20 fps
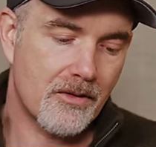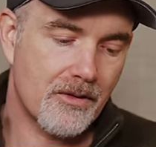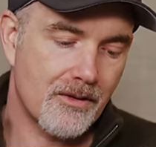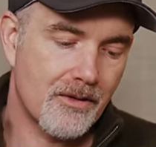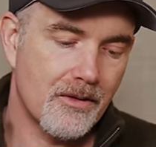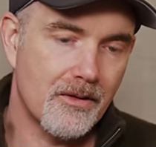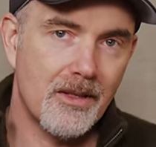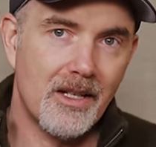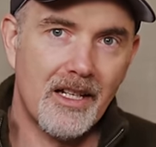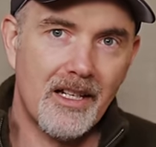
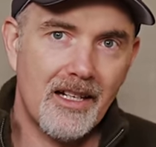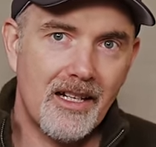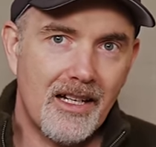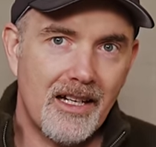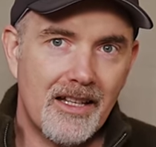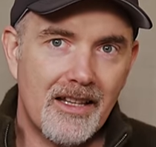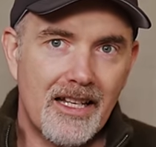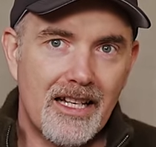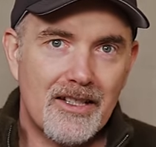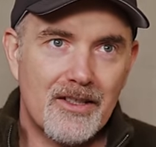through.
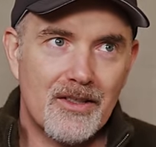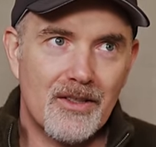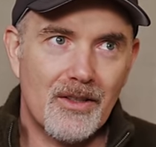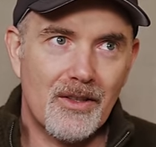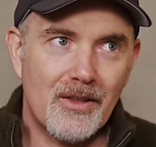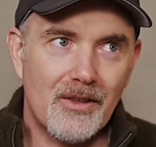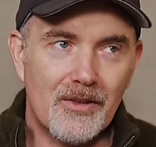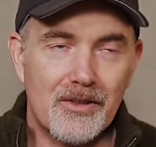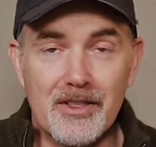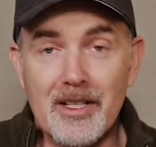And that's
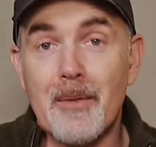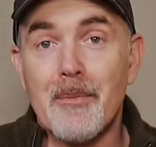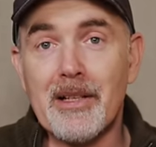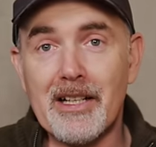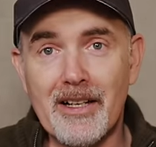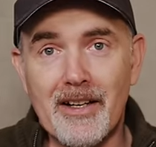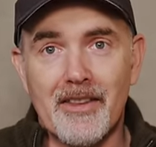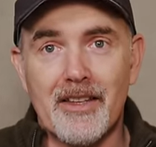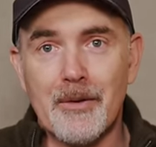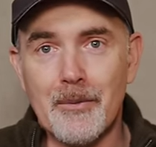
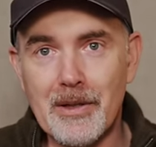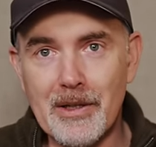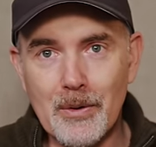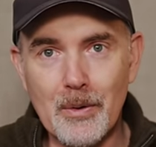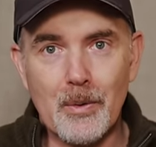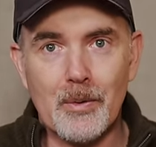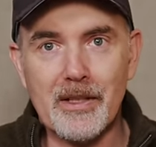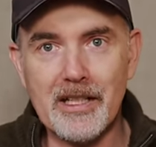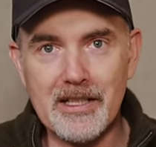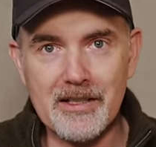something I think we
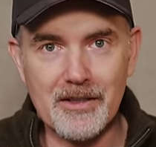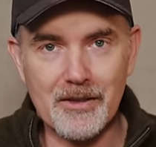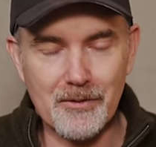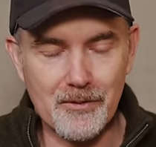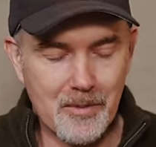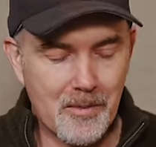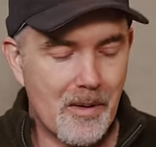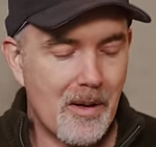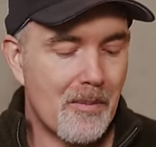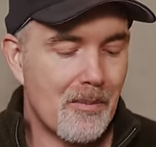all need to
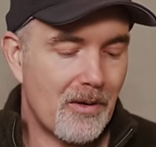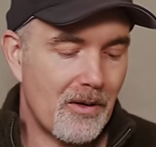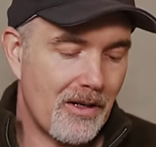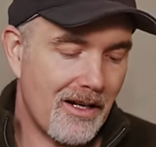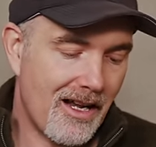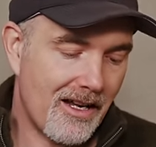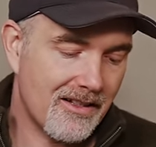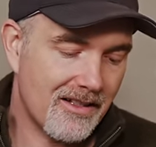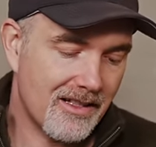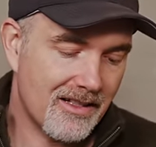remember
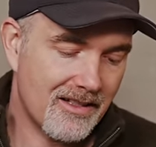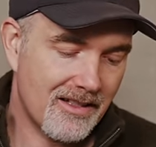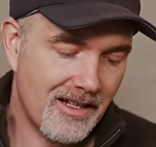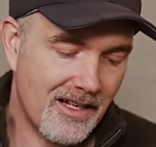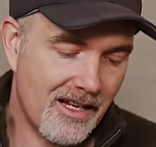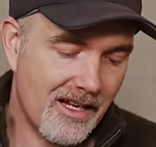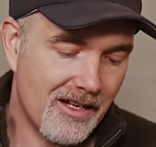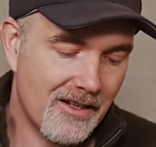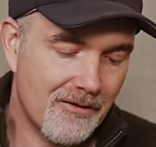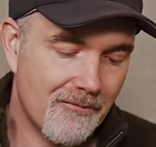and
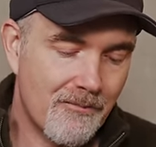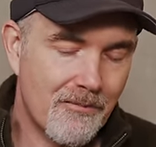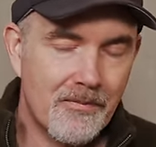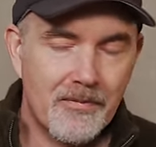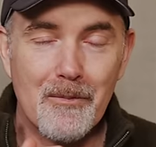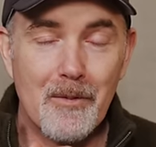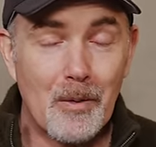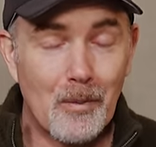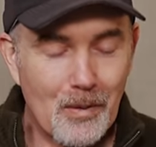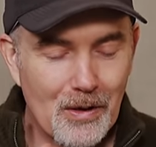understand.
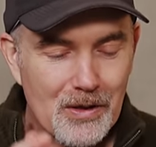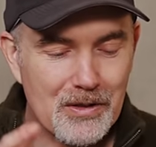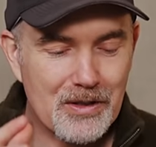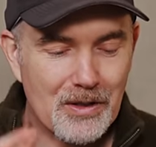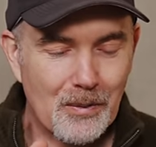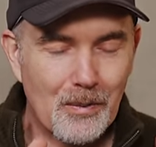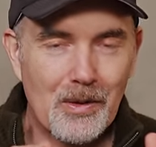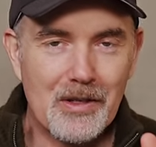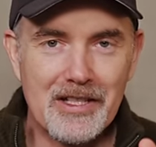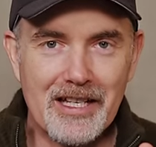But whilst
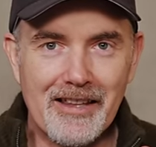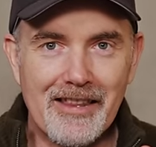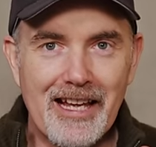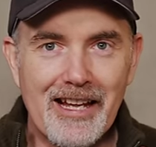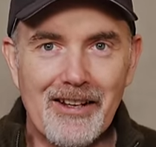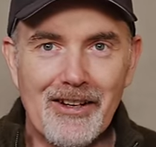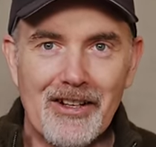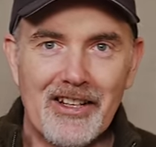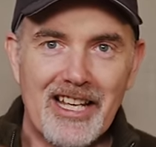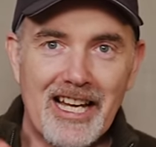I was at
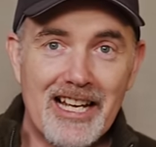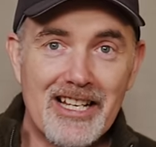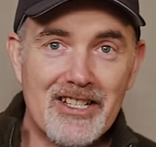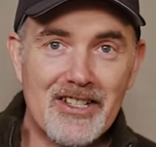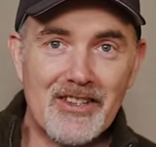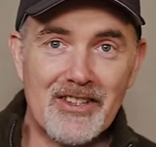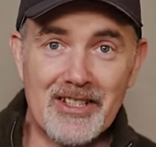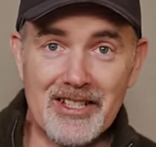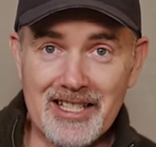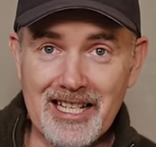that
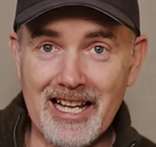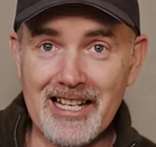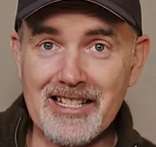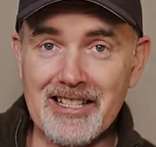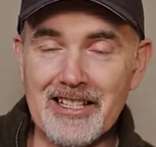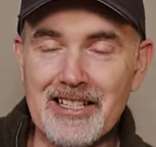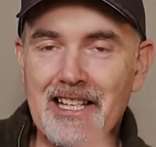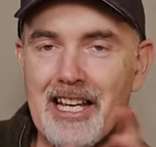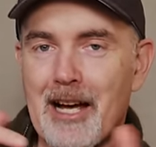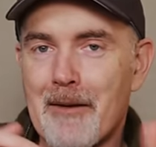location, the sun
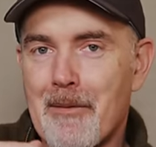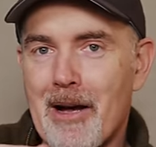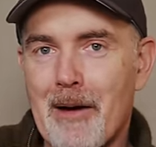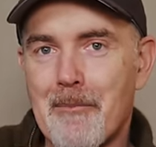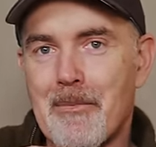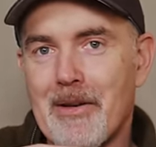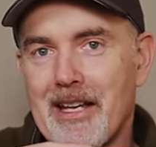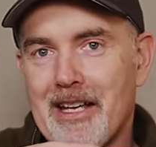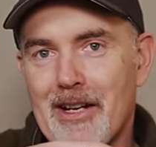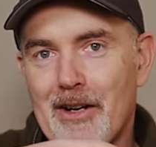did come
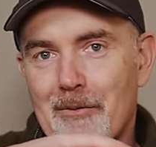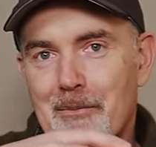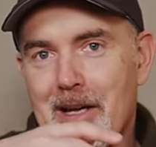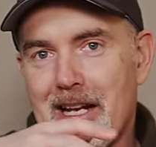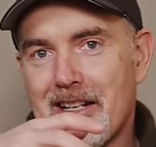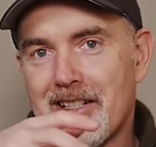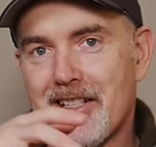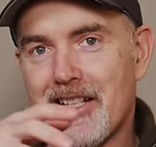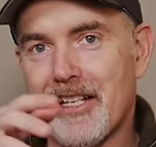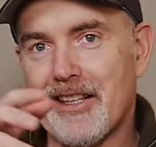up and I
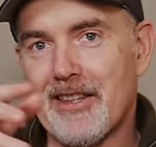managed to